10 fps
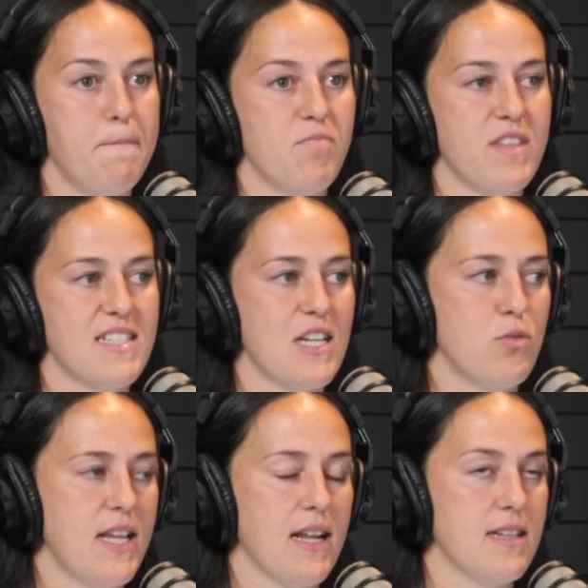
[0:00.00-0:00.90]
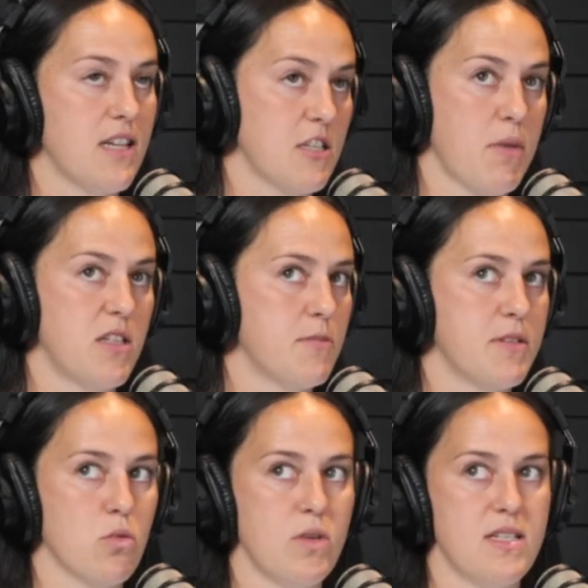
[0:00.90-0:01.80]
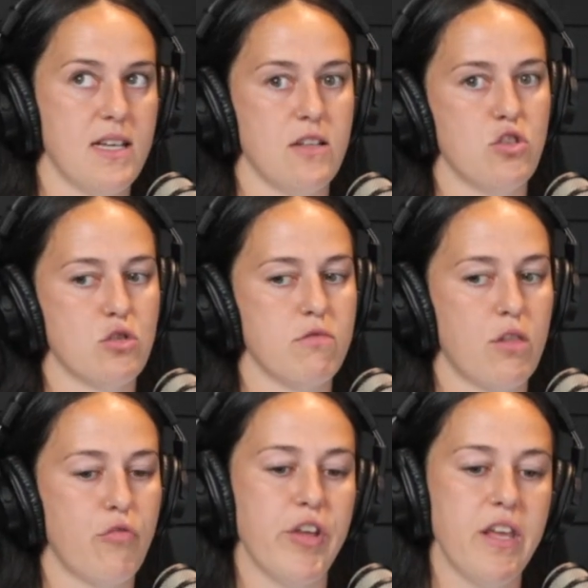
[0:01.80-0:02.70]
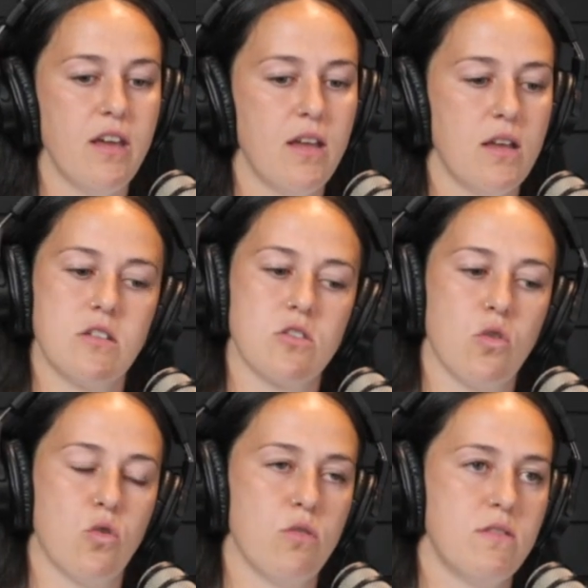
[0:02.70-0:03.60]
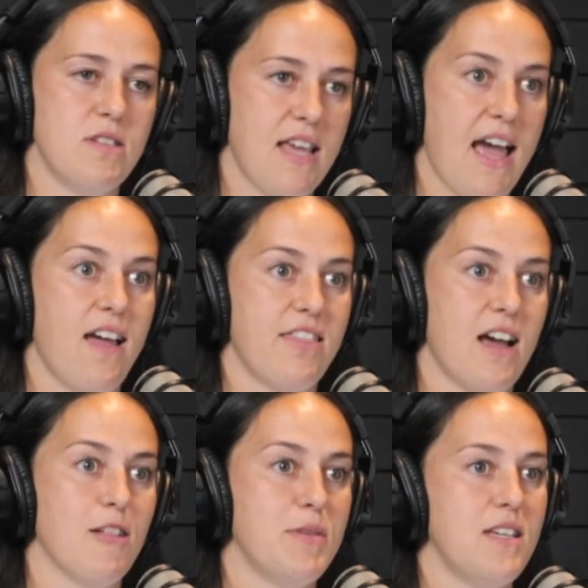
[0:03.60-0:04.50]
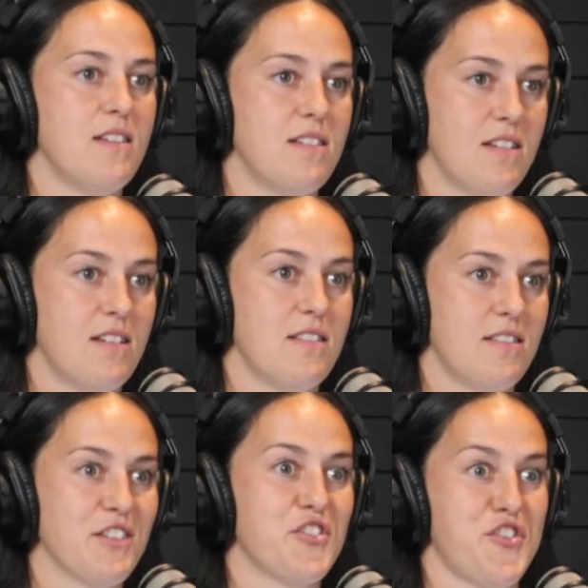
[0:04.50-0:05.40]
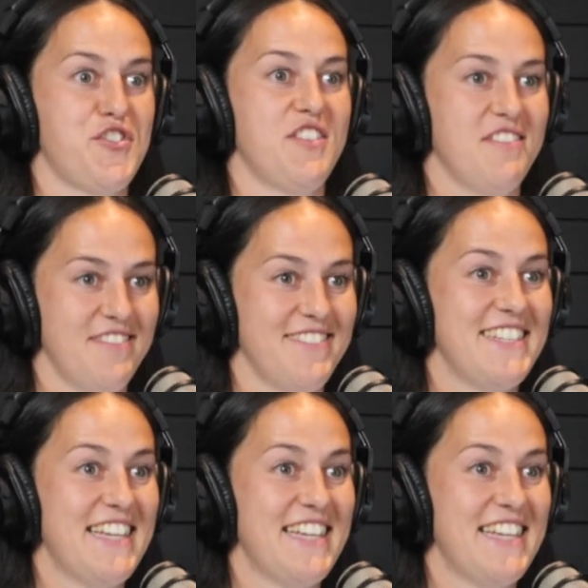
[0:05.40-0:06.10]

They said it would take like 6 months, but it's only taken just over 3. Good. So yeah, that's good. Nice.